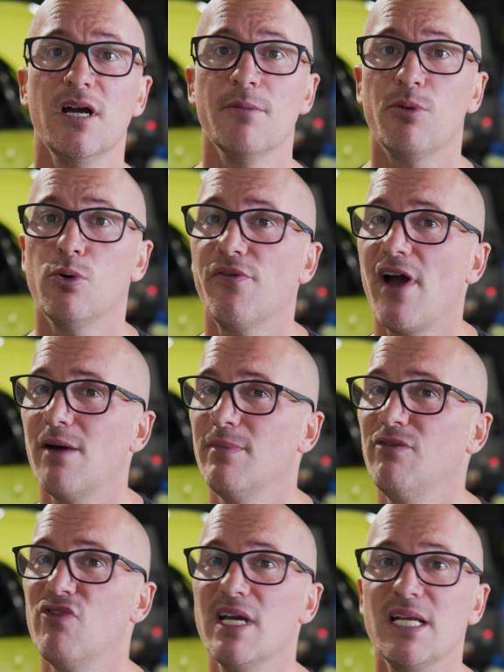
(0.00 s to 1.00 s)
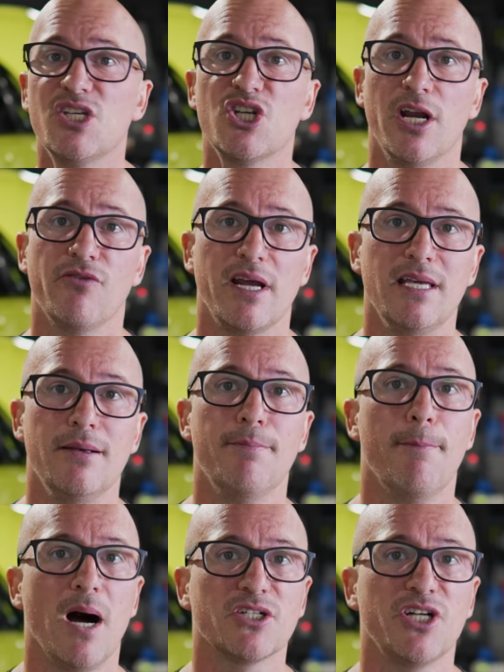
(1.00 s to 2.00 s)
but without me really generating
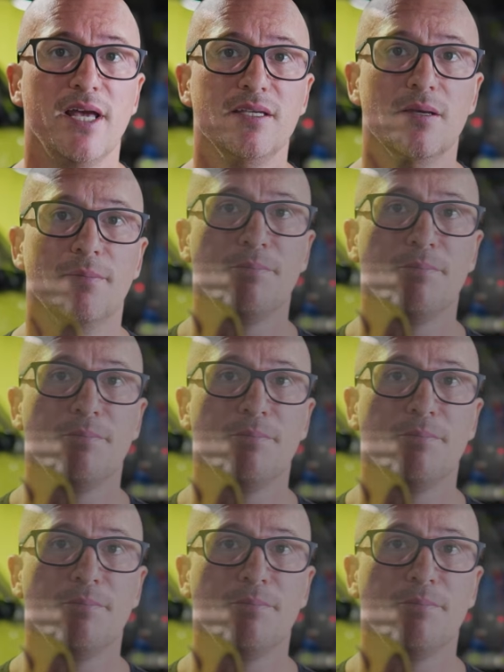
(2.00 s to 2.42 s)
much heat.